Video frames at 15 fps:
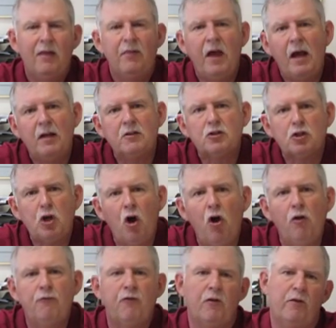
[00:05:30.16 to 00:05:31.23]
That is
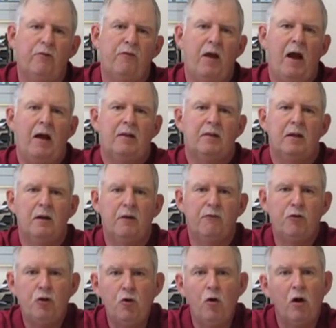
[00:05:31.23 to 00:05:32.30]
code for the fact that
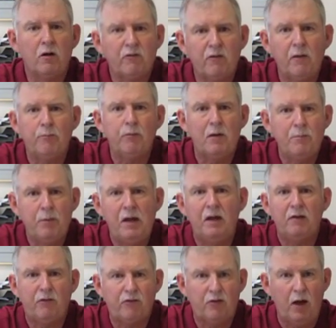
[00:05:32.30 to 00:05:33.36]
if you are simply
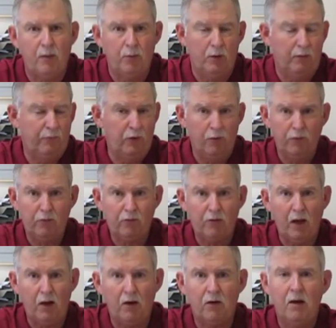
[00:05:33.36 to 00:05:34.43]
being stubborn, if you're the
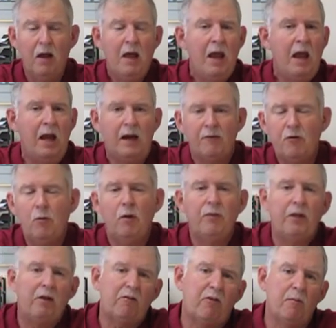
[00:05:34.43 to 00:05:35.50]
seller and everyone
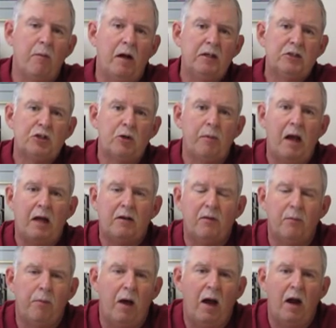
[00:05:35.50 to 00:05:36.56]
thinks the money should go back to
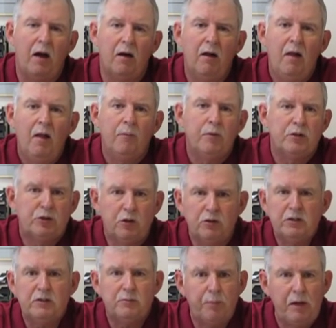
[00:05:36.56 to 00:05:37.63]
the buyer, but you're
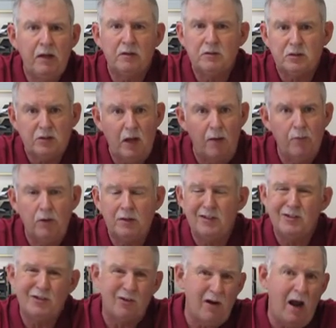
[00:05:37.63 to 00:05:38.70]
just being stubborn
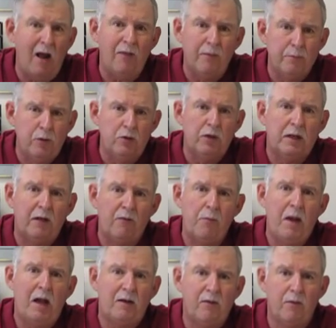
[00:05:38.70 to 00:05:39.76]
because you're not in the mood to give it
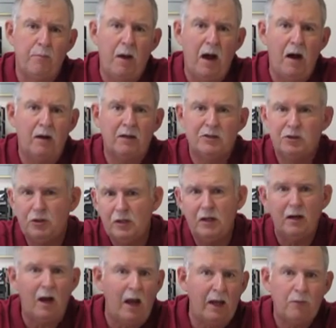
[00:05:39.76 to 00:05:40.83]
back to the buyer because you
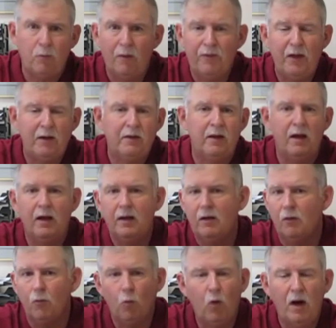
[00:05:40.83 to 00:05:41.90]
didn't like what they did
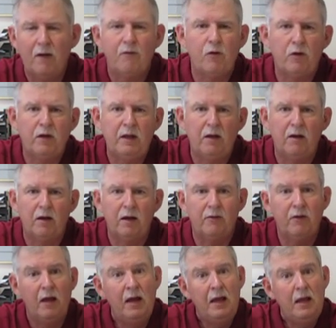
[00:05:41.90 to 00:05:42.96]
or whatever the deal
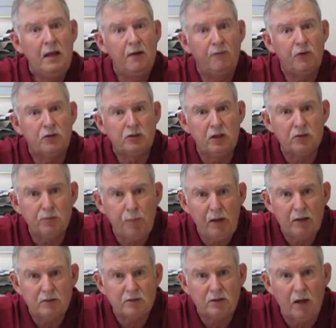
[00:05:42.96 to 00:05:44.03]
is, if you're just
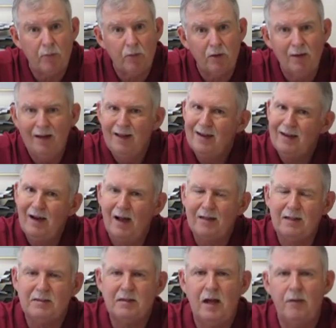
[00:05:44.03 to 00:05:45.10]
being stubborn,
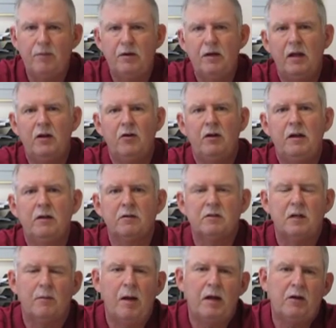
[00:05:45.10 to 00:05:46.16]
not the time to dig your heels
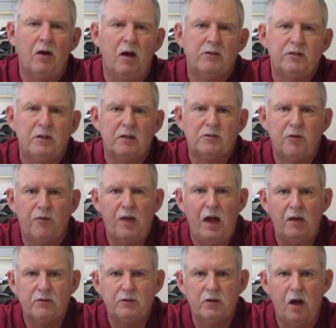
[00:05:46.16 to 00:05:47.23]
in. It might cost you an extra
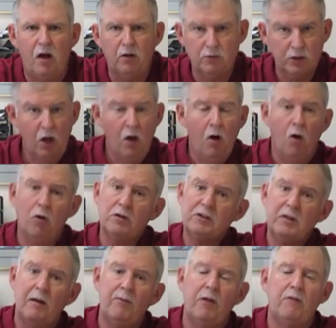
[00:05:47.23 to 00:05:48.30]
$1,000. Or
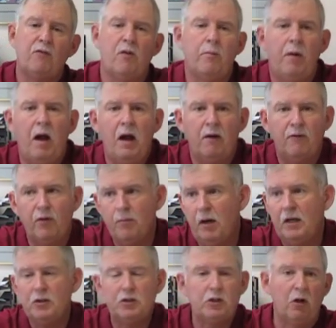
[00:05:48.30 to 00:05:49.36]
same thing for the buyer. If the
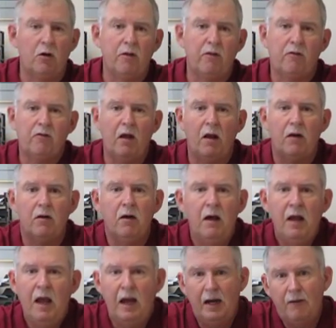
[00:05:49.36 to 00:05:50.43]
money should go to the seller
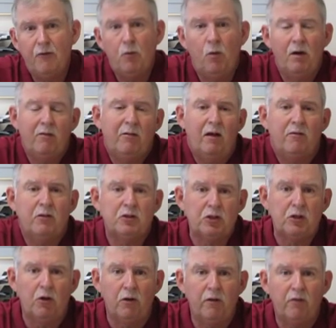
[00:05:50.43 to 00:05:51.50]
and everyone says it
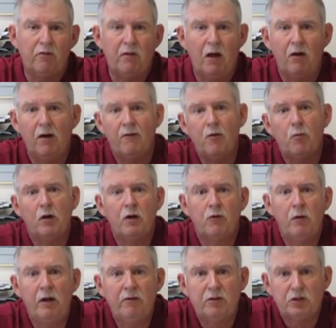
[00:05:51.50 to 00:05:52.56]
should go to the seller, everyone
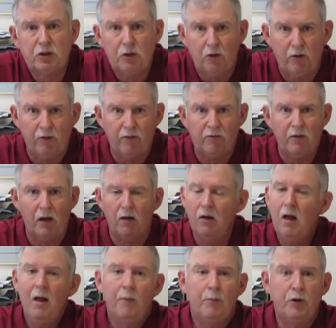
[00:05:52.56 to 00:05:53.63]
agrees it should go to the seller,
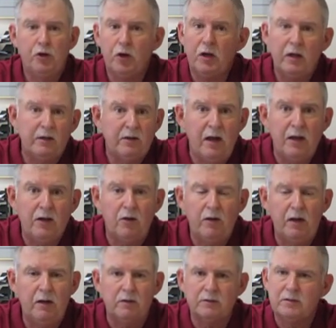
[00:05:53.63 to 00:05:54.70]
but you're going to dig your
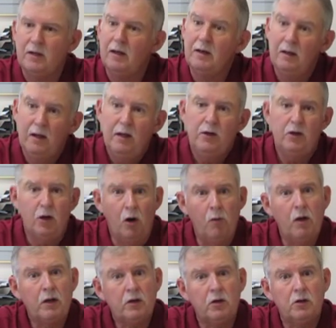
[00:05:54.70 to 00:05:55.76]
heels in, you know
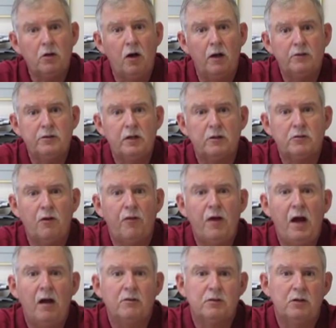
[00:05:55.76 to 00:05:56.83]
what, it could cost you an extra
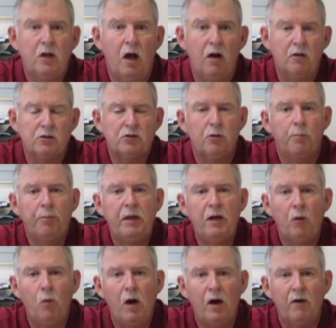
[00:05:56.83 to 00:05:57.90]
$1,000. So be
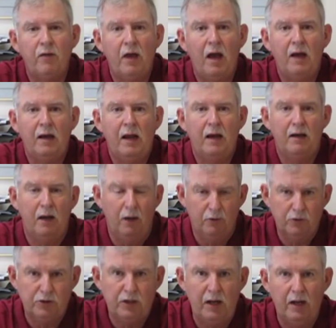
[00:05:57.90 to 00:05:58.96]
aware of that and
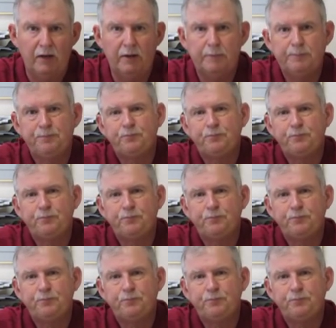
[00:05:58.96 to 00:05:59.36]
understand it.